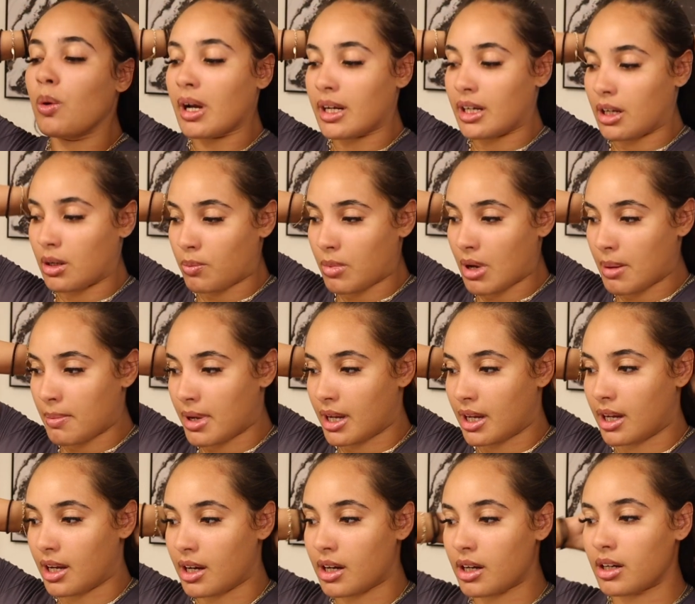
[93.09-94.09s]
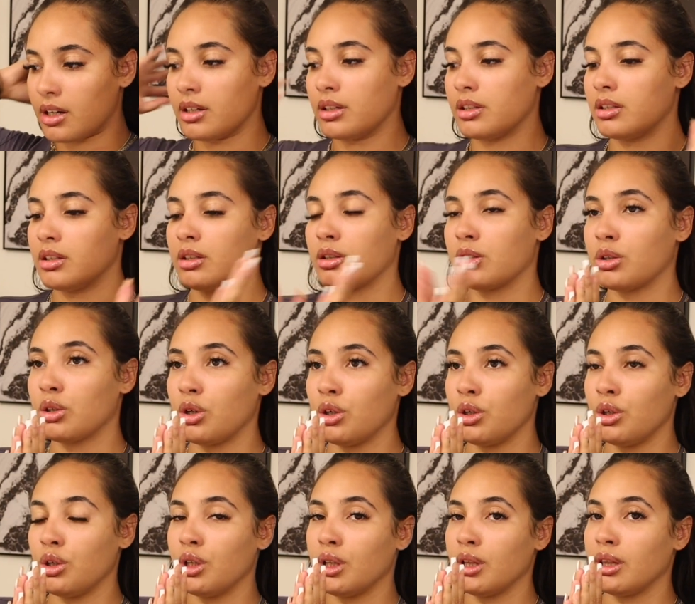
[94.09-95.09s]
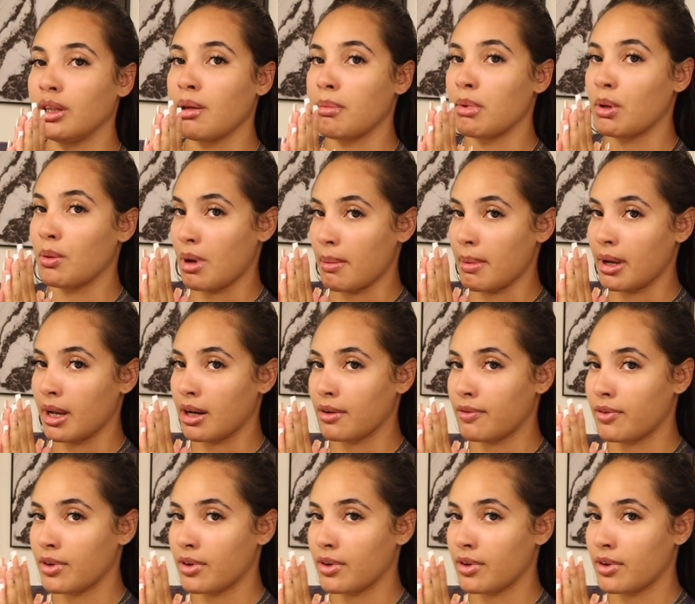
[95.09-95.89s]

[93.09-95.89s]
I need to wet my hair. Let me wet my hair